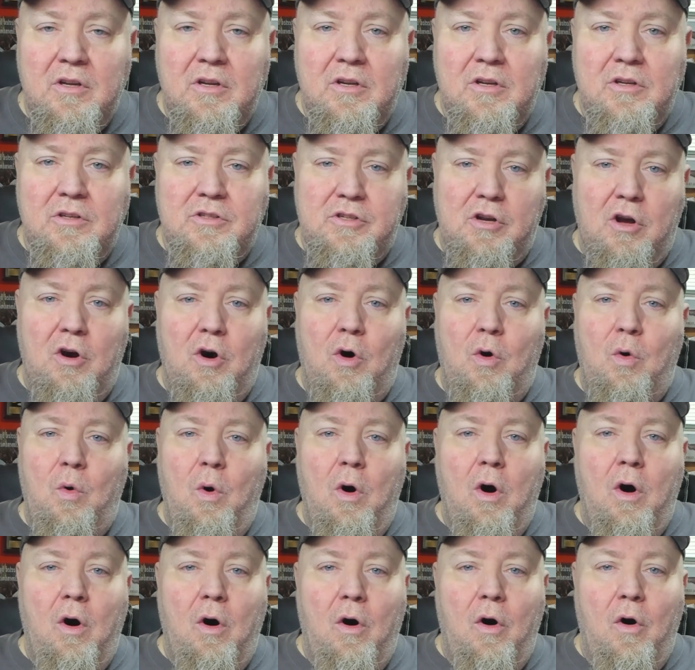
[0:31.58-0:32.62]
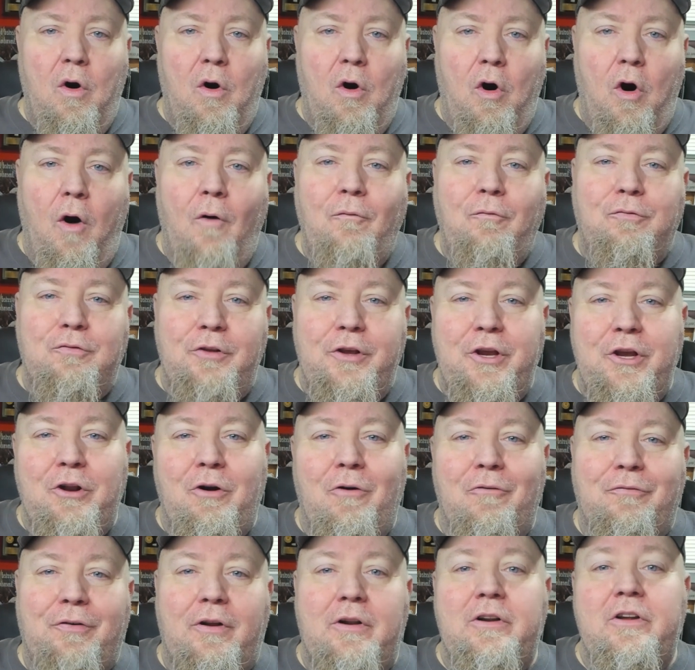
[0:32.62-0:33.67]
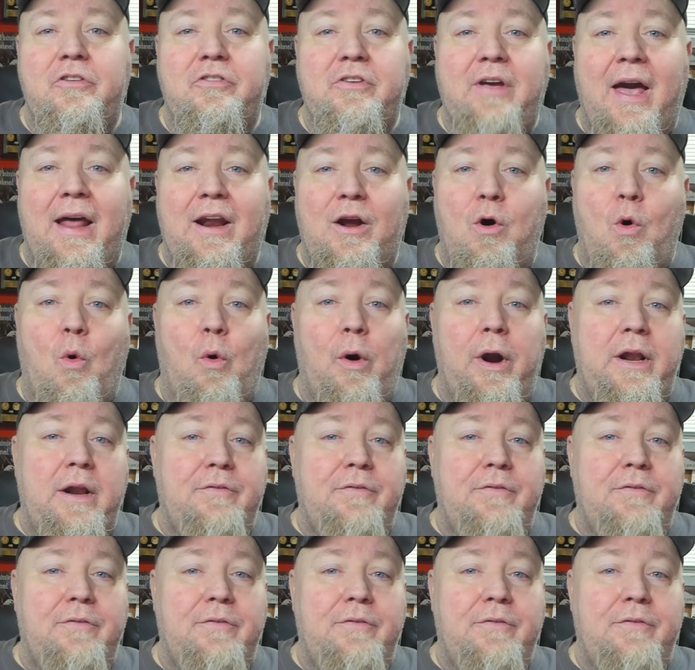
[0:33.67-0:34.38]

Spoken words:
So hopefully you don't fall in this category.